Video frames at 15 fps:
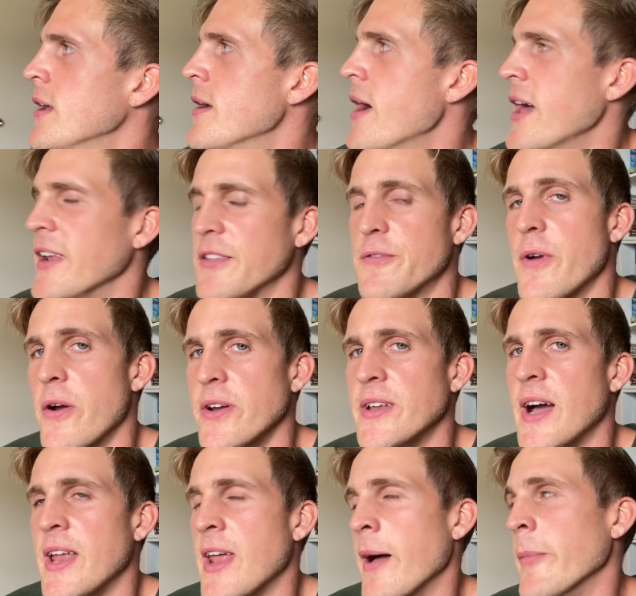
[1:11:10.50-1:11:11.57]
And it's very
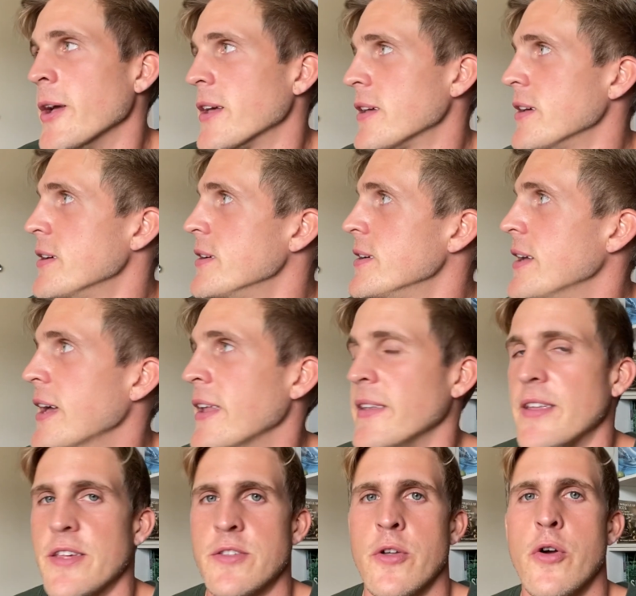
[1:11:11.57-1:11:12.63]
dynamic. And
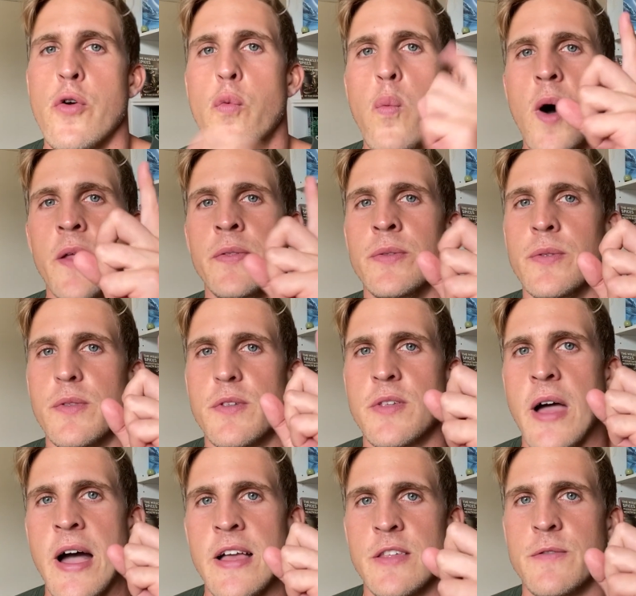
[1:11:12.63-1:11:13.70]
there's no one
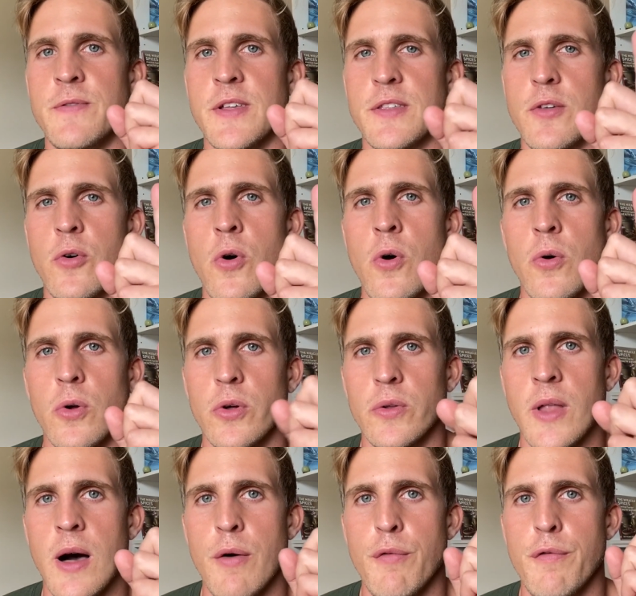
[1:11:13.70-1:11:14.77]
size fits all
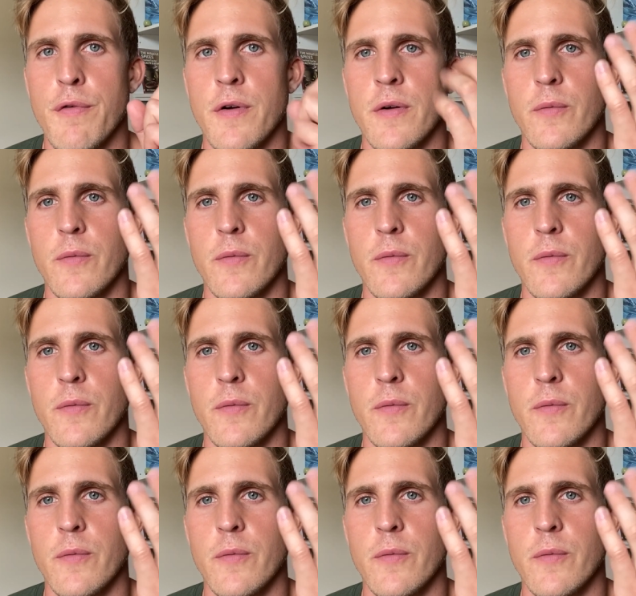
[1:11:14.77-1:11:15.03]
glove,